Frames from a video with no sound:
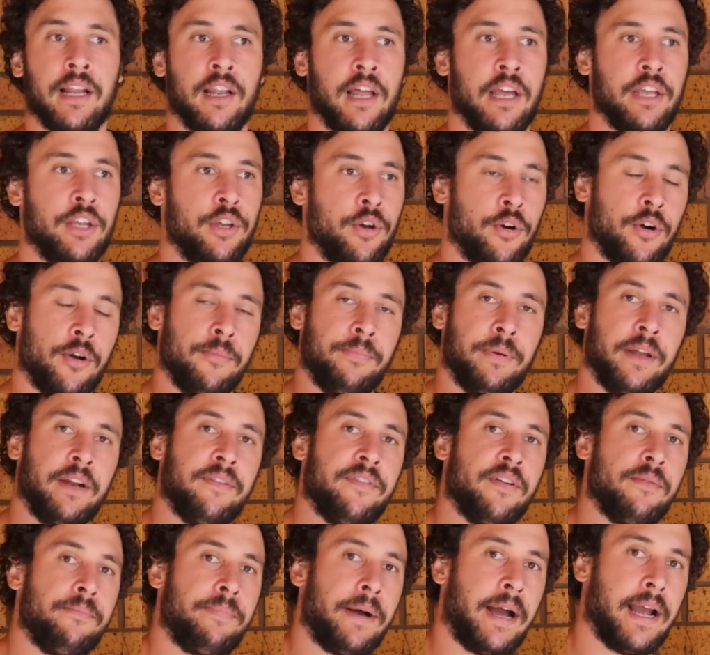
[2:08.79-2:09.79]
like you're a bit of
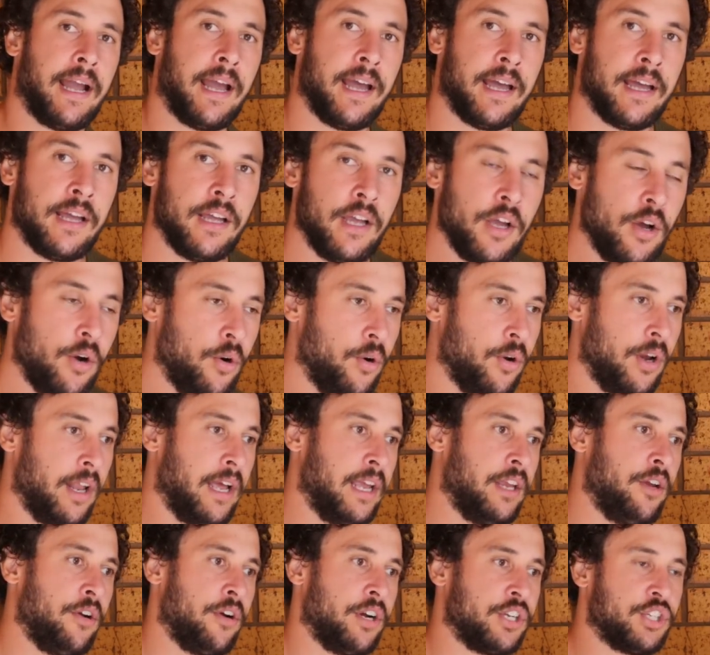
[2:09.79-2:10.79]
a bugger, or
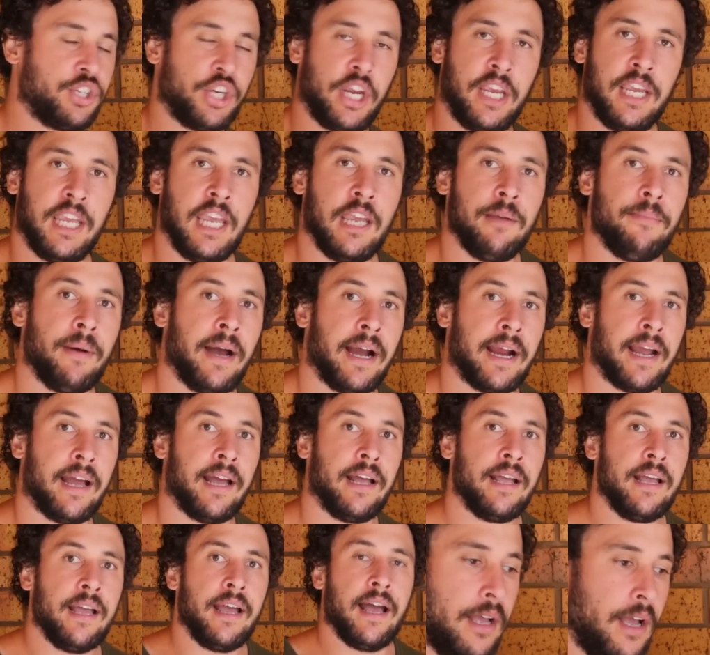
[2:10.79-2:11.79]
like you're a cheeky
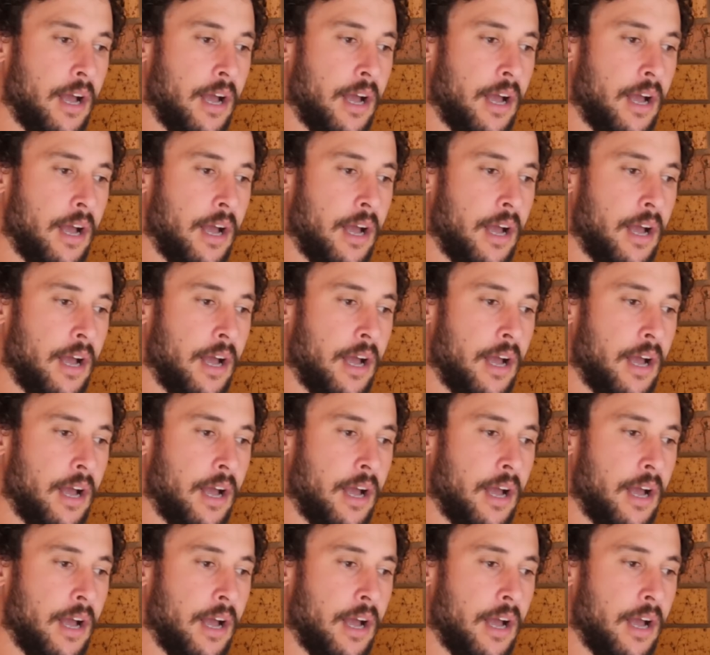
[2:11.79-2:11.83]
bugger.